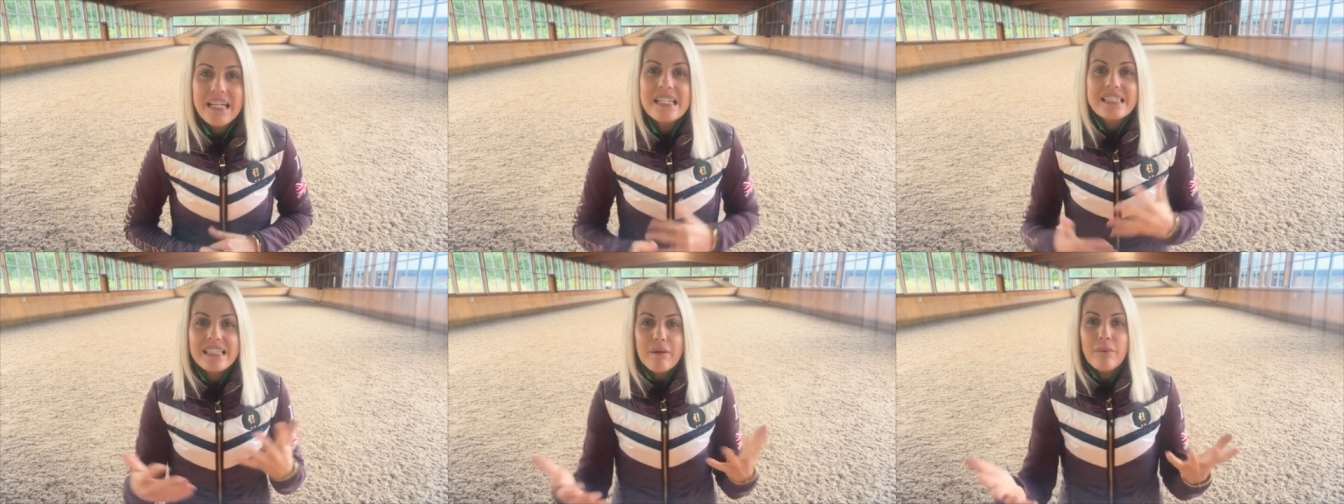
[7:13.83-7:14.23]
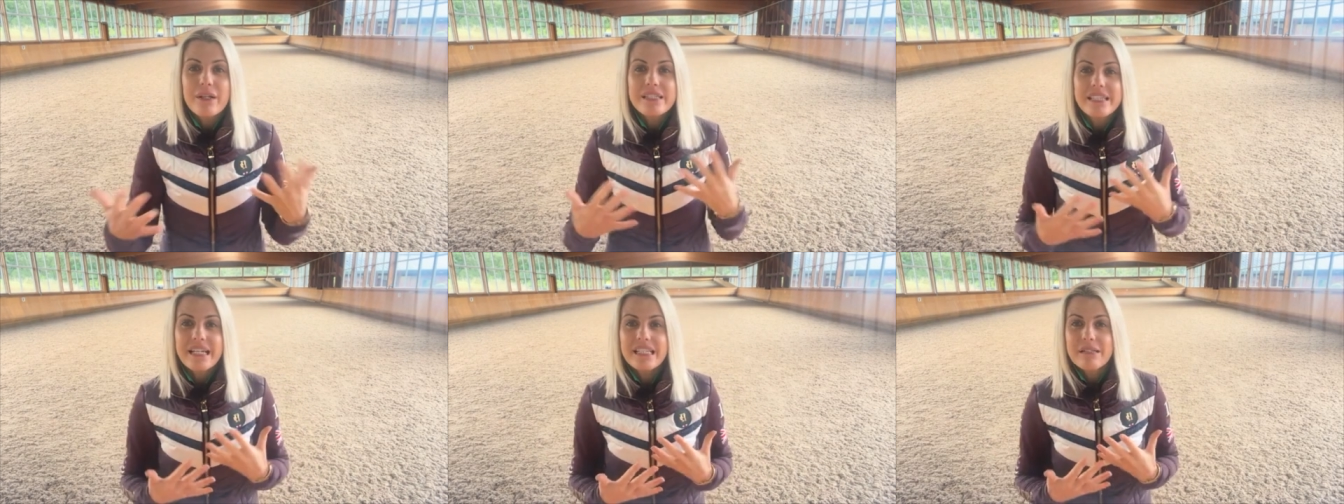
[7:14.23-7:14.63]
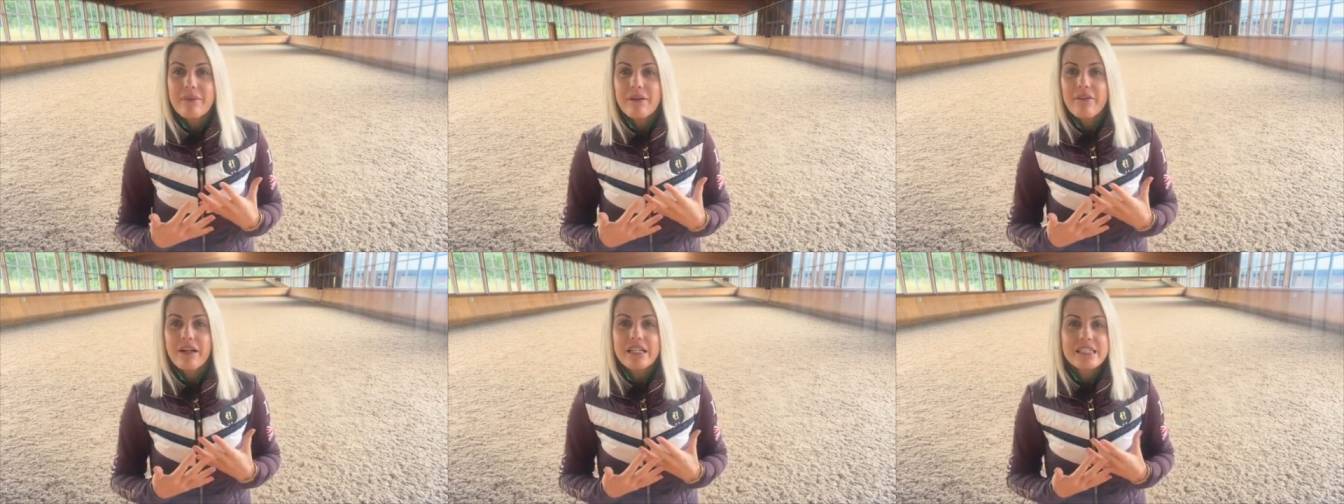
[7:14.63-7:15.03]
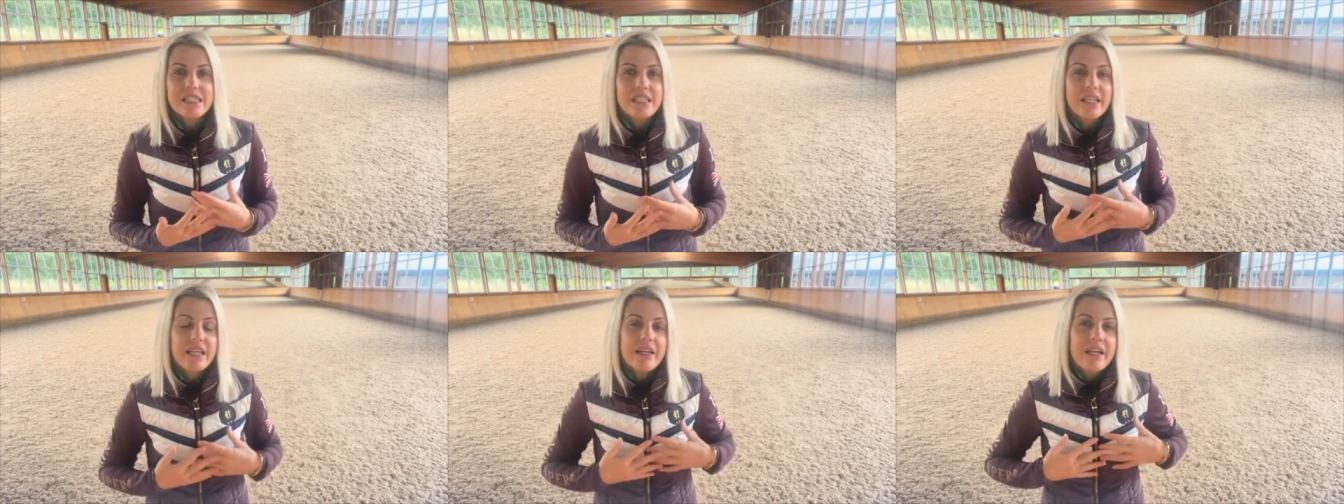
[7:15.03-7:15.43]
Someone said to me
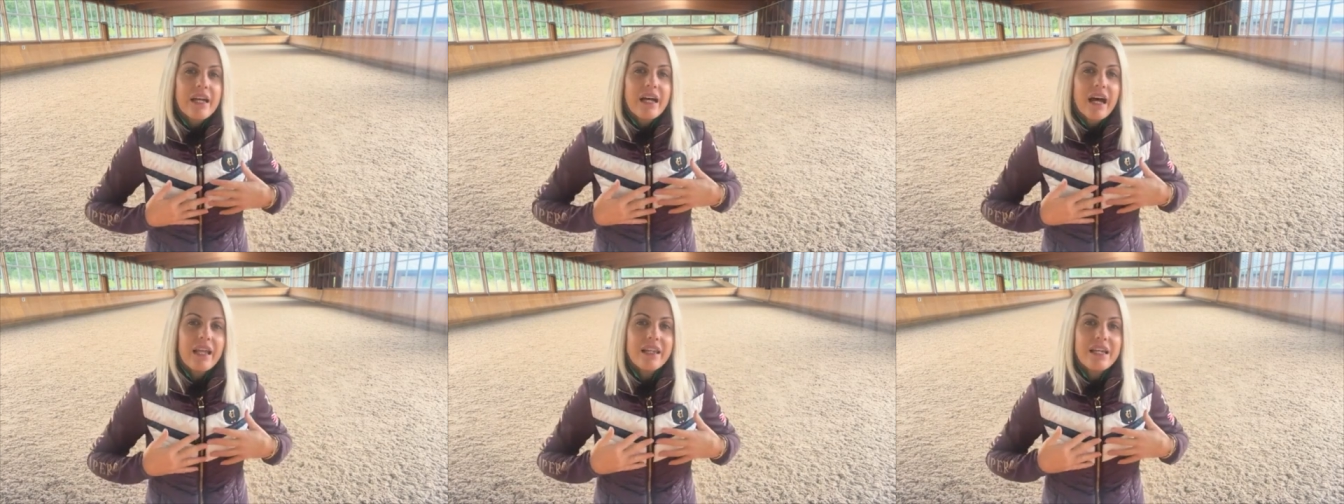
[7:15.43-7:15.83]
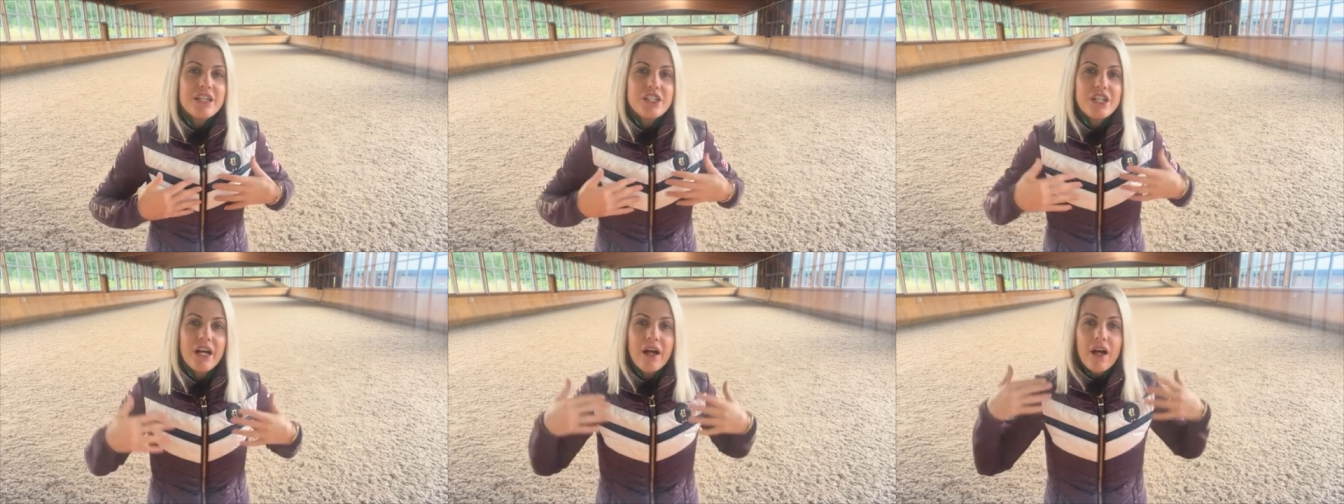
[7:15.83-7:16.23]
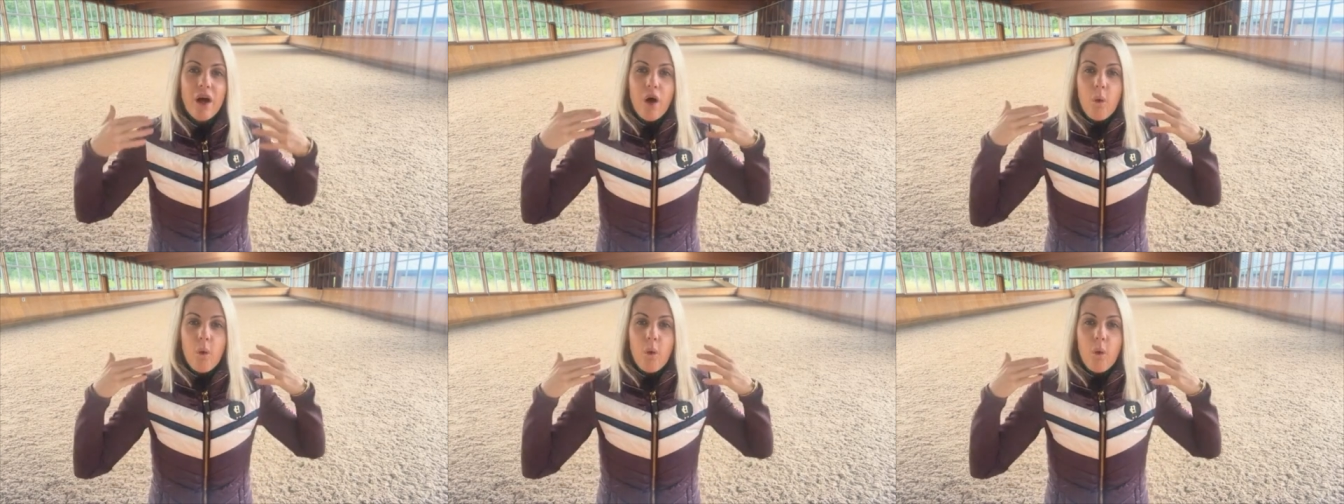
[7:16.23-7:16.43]
recently, Alicia,